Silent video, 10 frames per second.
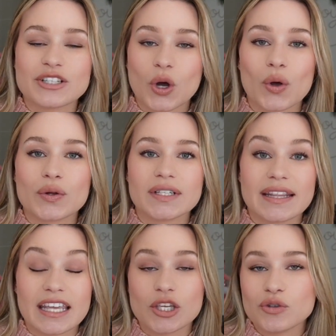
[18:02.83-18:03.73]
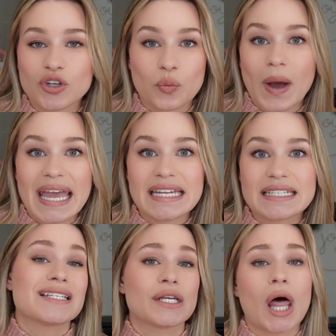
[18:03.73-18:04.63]
told that you should wait
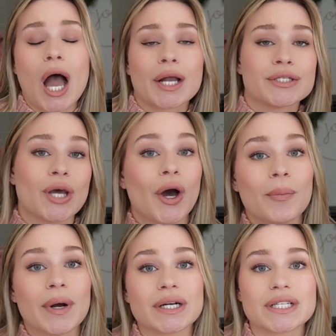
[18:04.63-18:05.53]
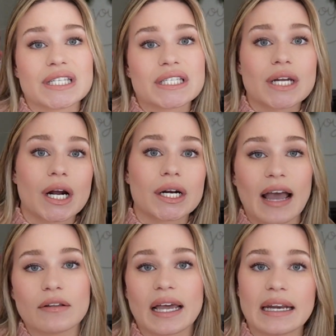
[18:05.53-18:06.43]
until October to start
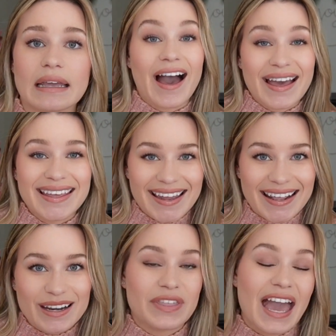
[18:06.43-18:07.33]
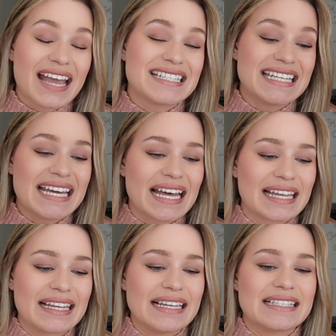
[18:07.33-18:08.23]
outlining, I get it. The idea
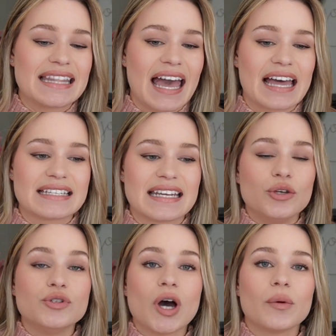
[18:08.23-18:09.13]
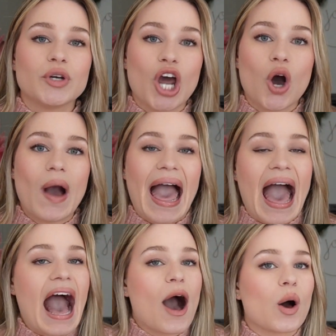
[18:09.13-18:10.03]
is that you don't know
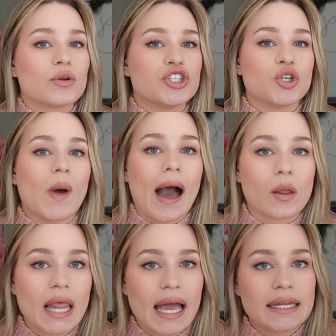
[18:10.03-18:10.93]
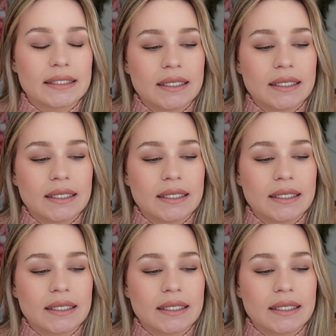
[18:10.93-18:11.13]
how to outline,